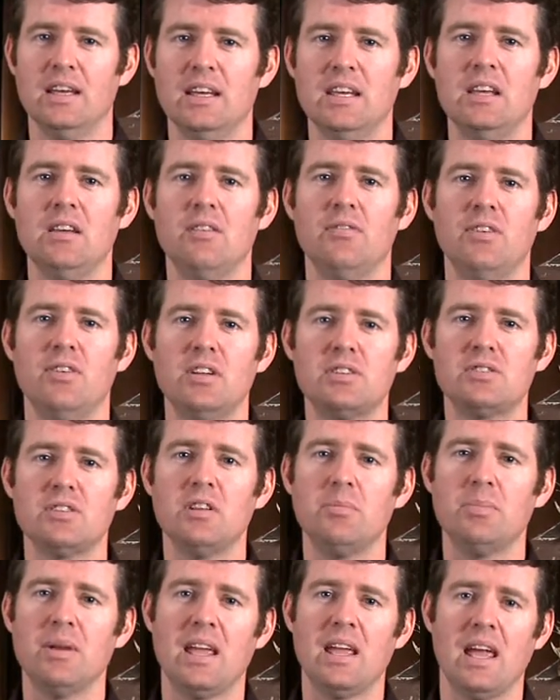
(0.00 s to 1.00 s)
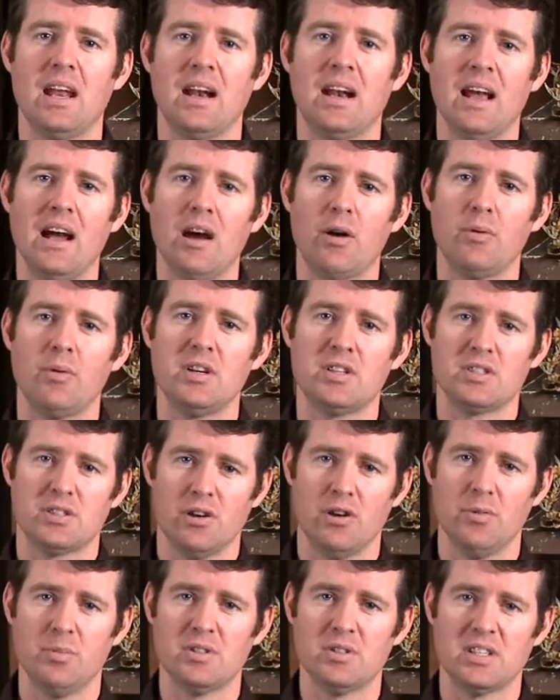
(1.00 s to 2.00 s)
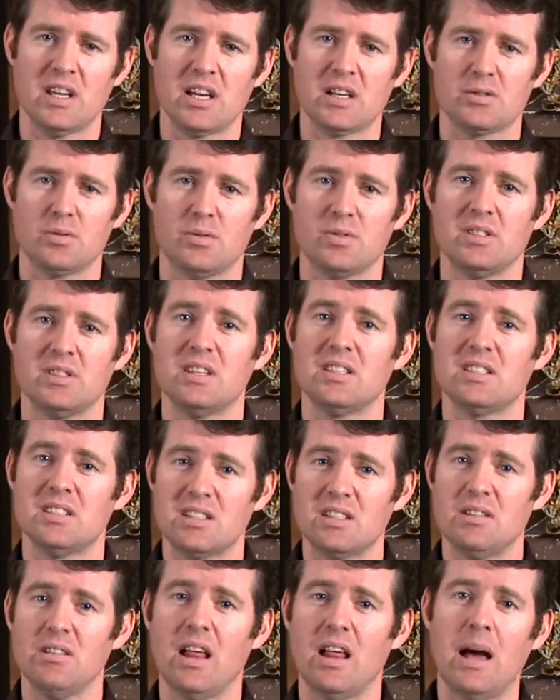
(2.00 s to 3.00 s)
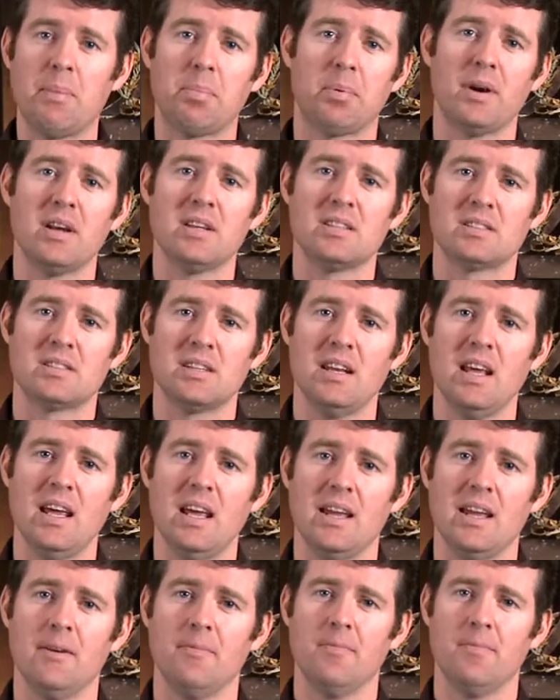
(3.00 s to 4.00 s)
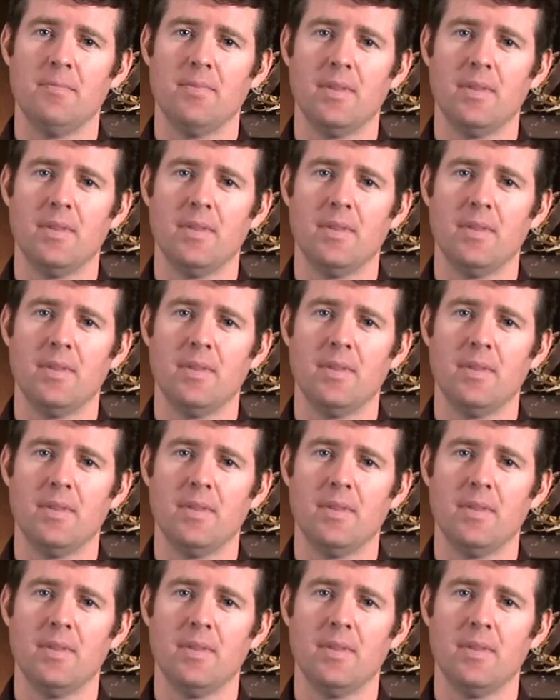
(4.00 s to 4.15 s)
he eventually began an outreach to homosexuals that still operates today.